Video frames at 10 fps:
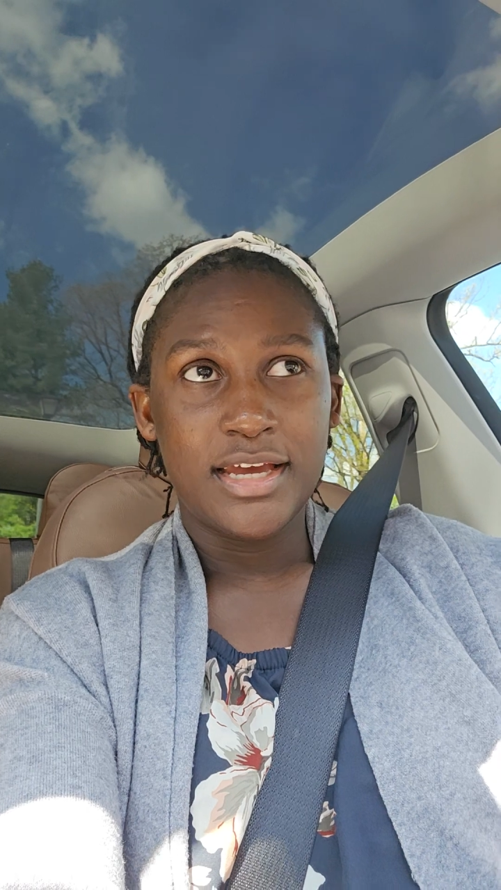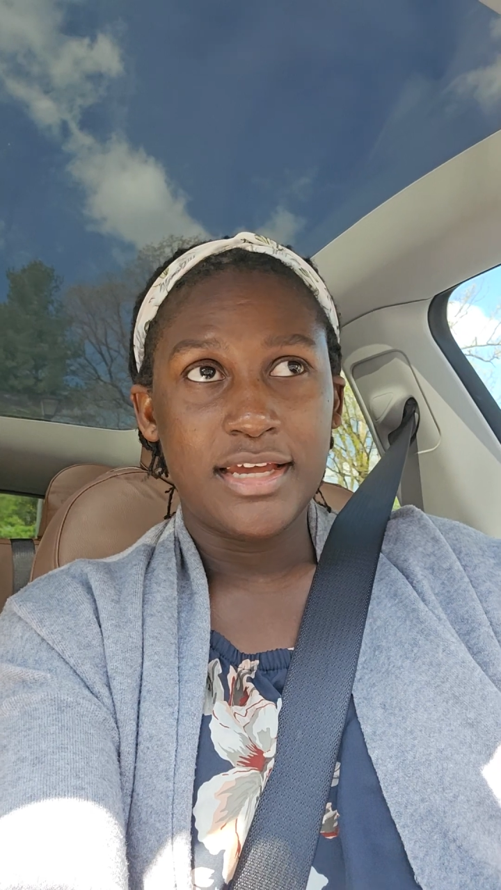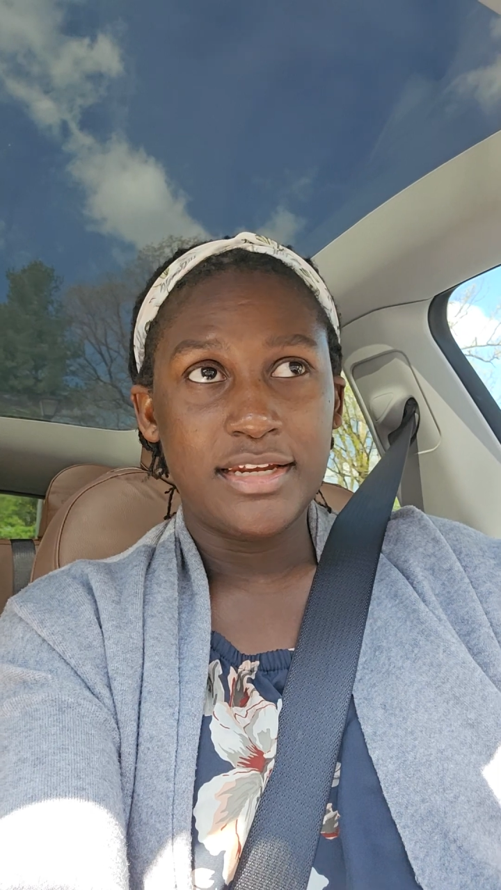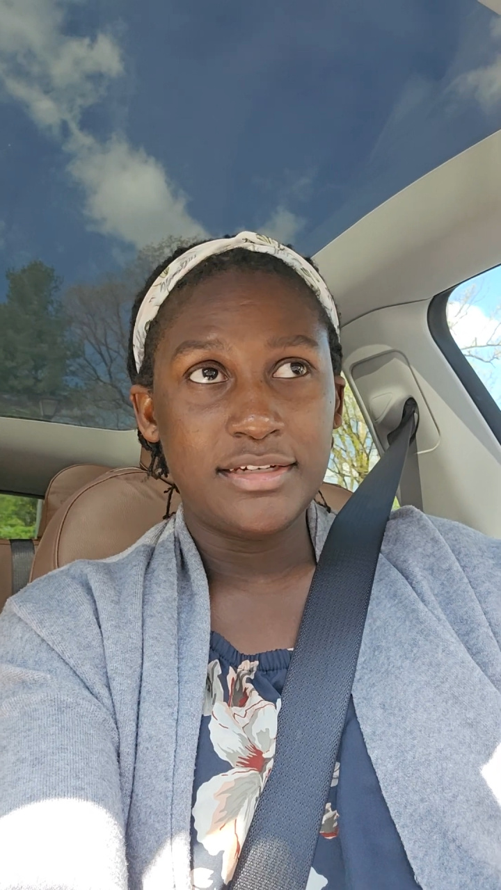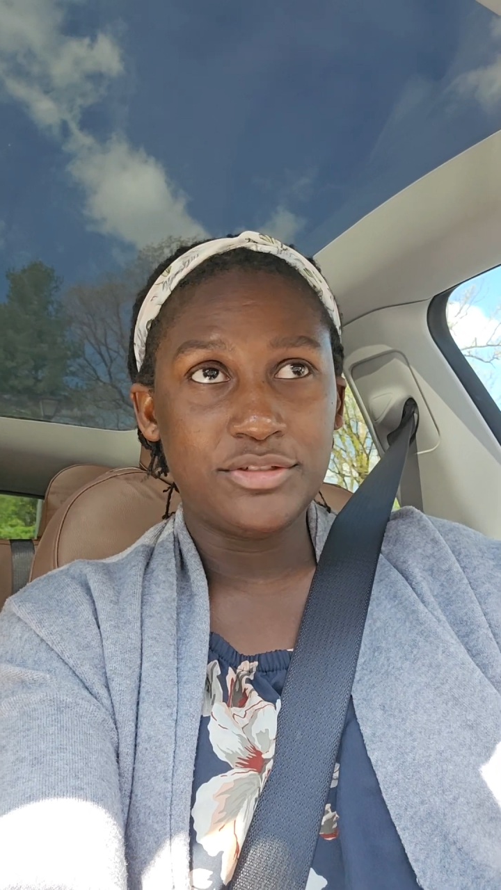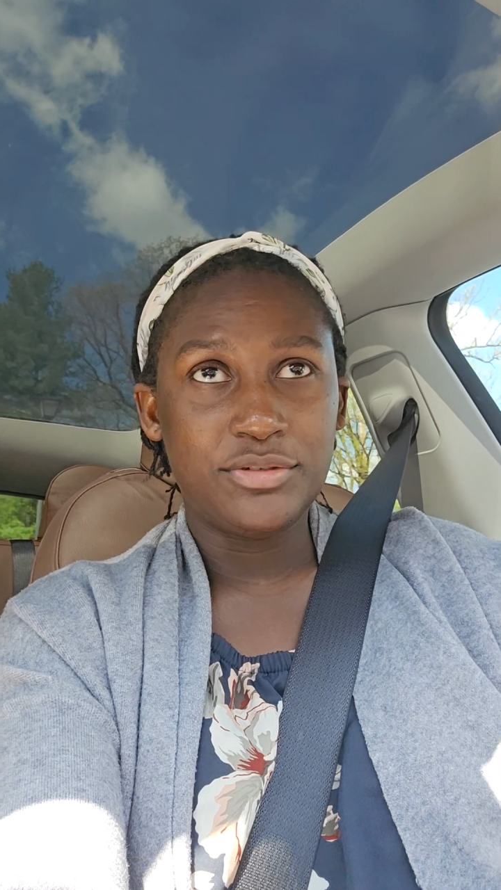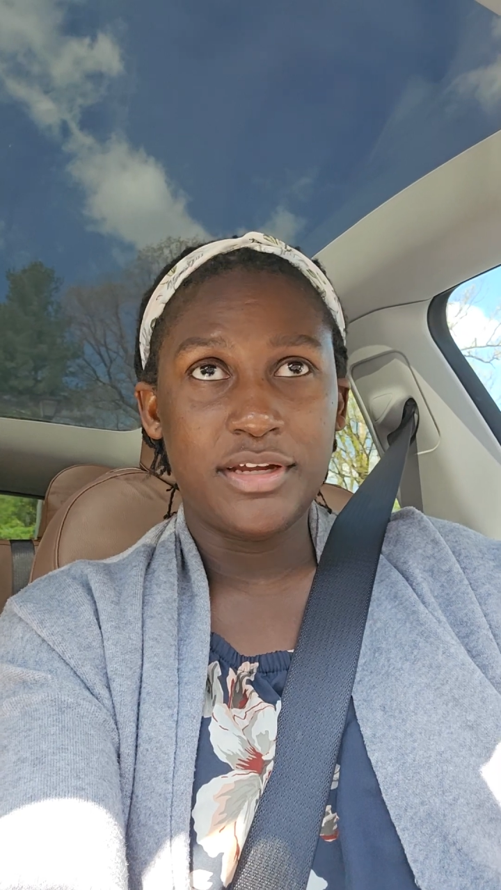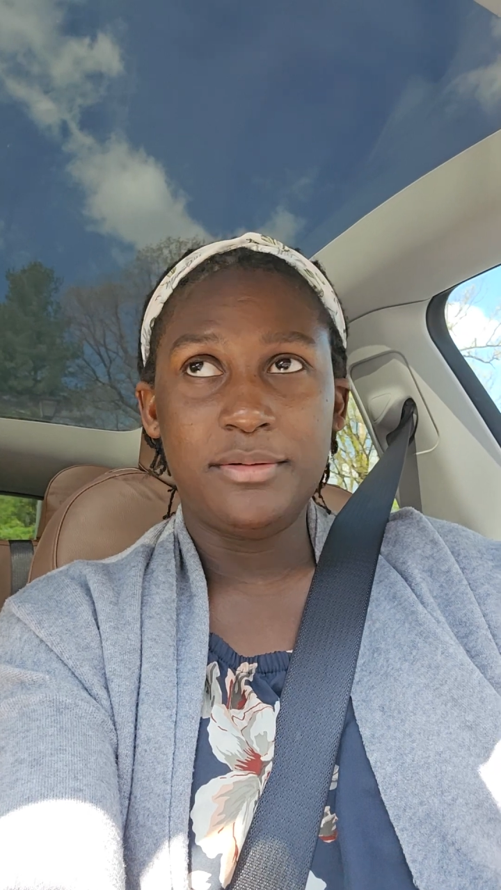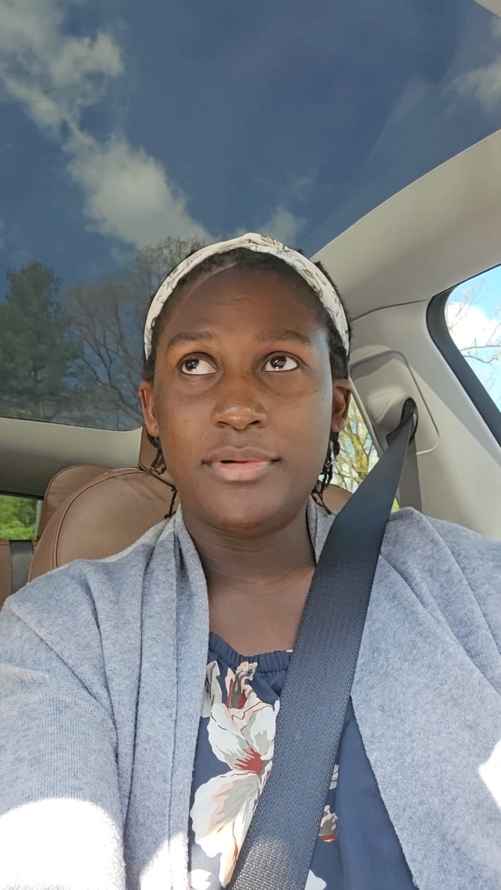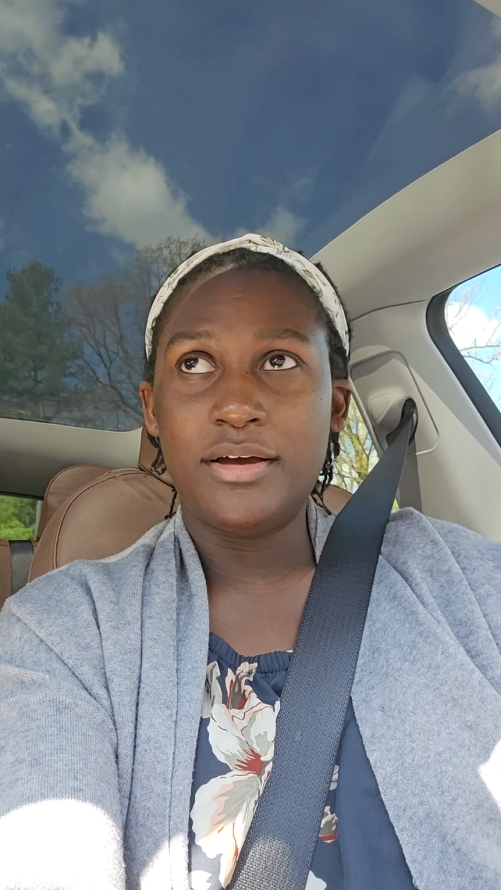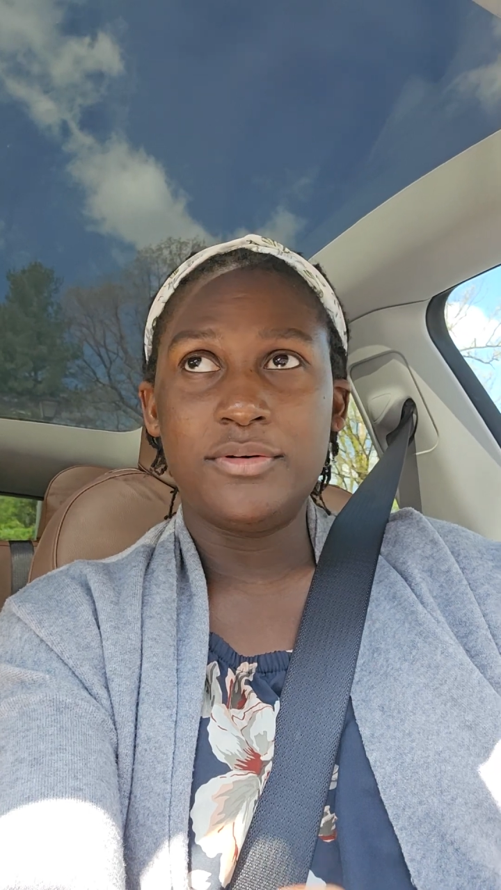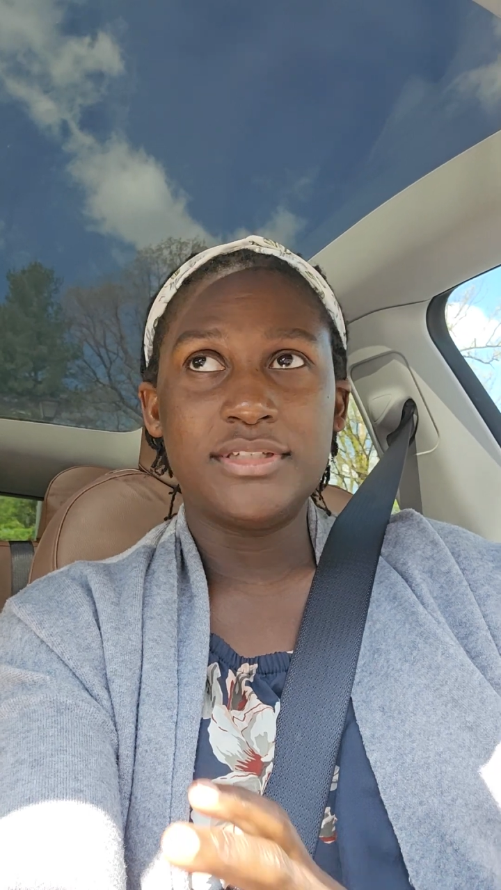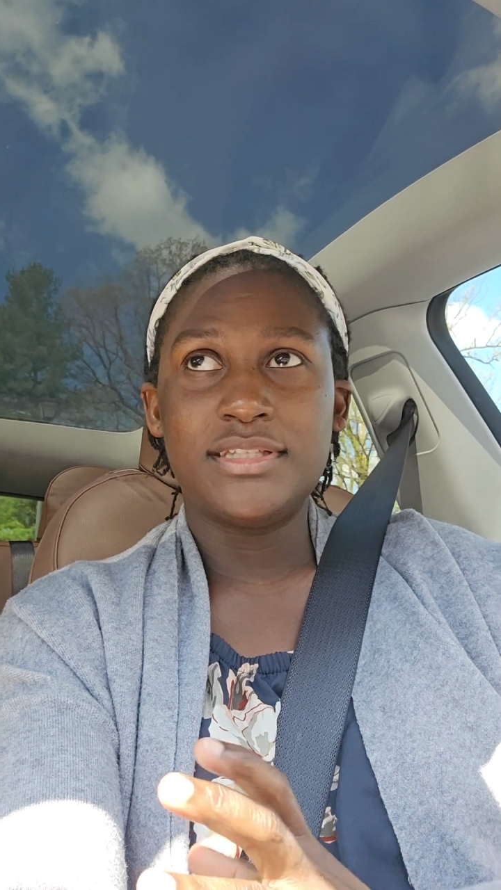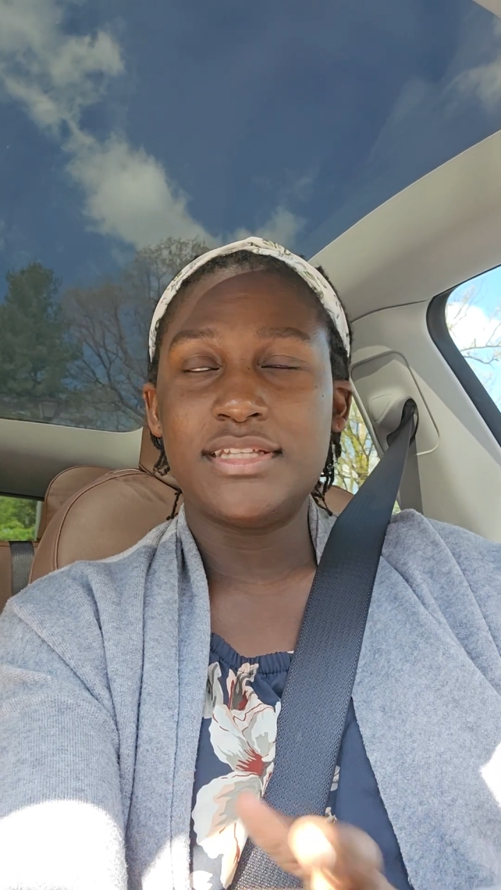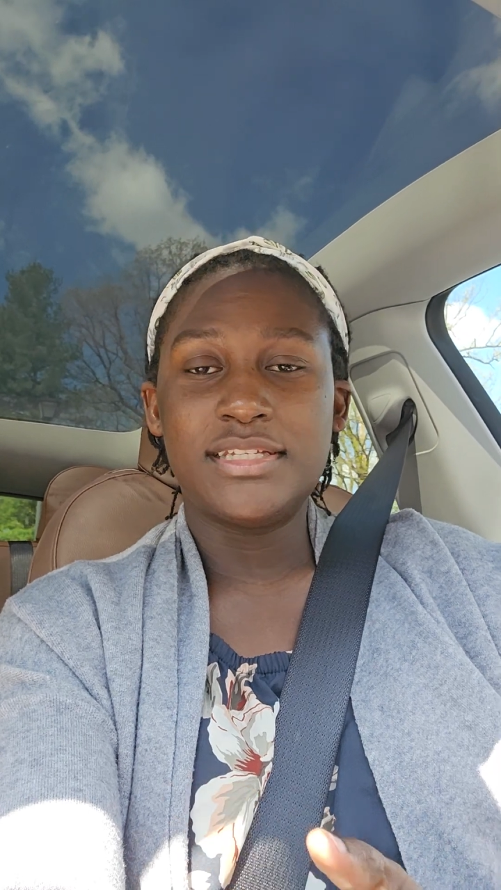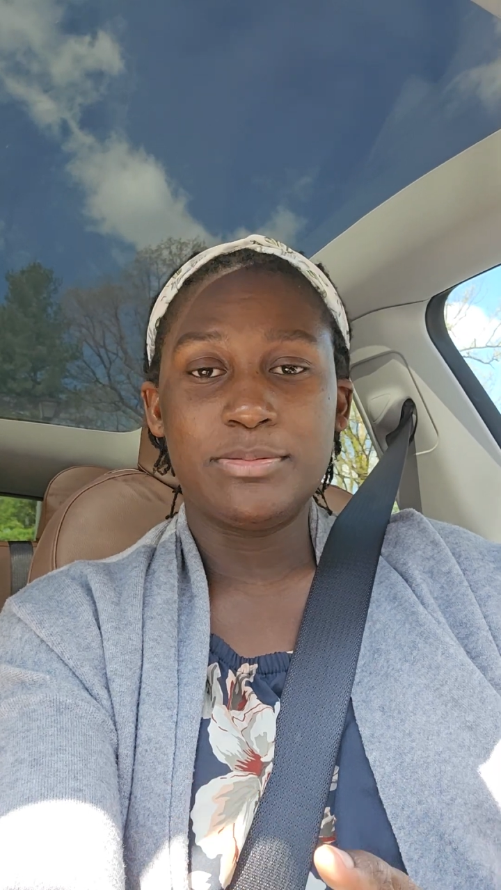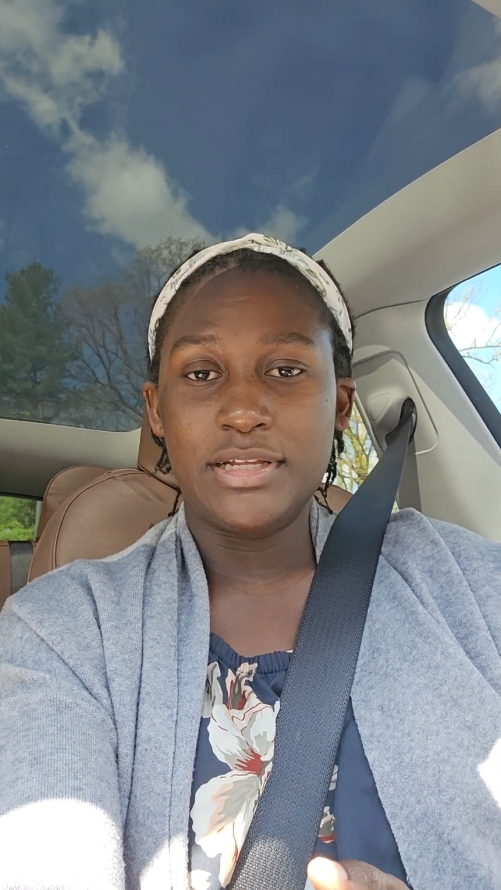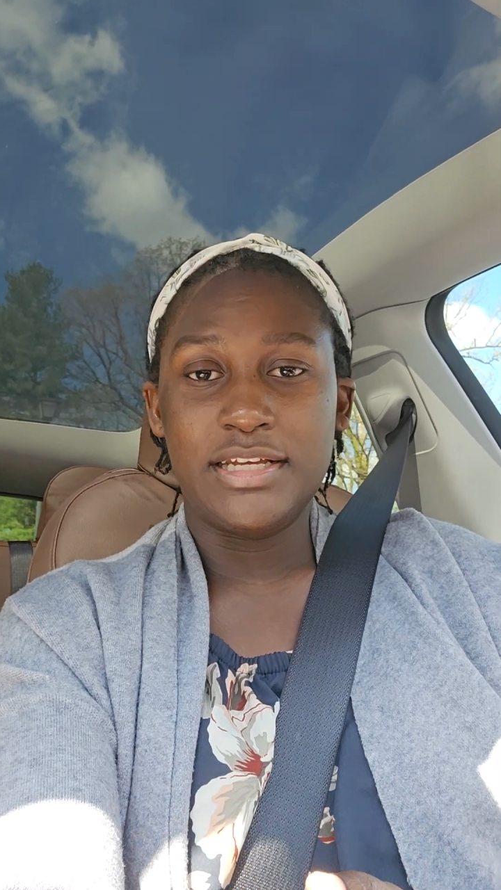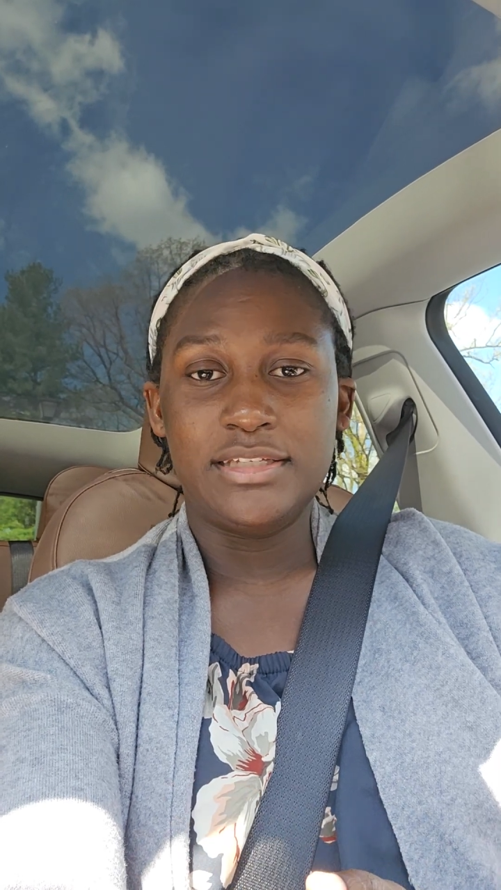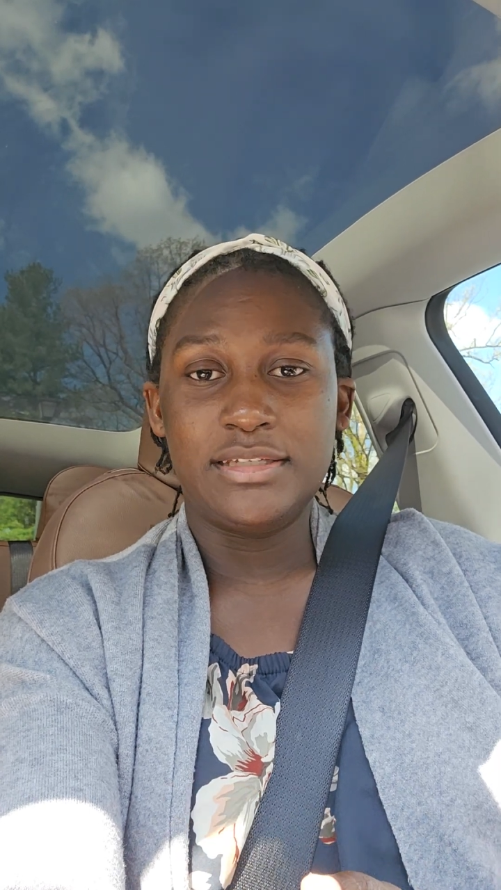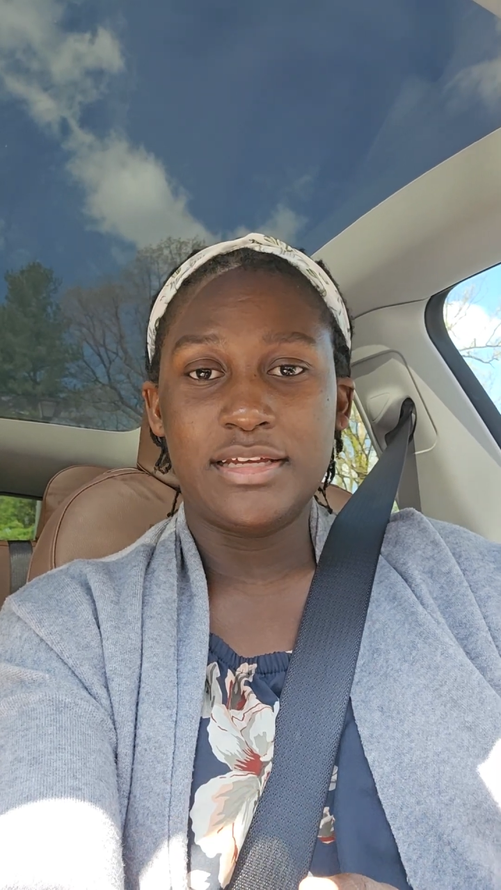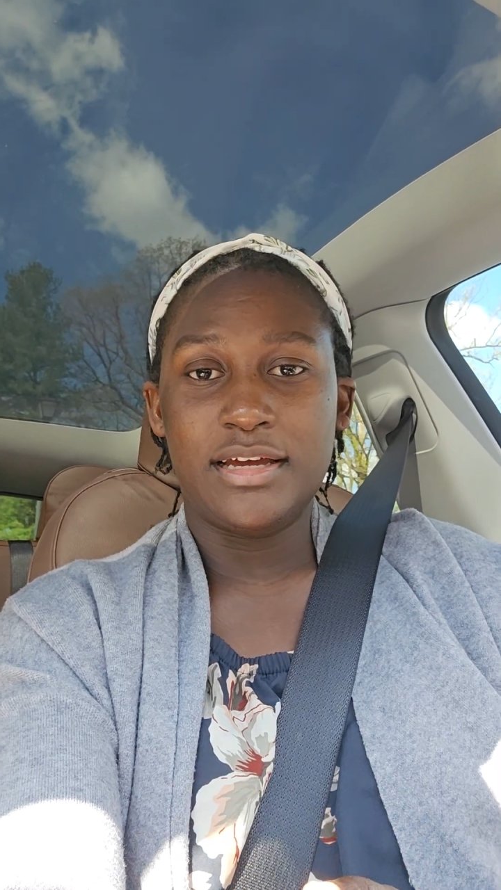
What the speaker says: And in the dream I was in this place,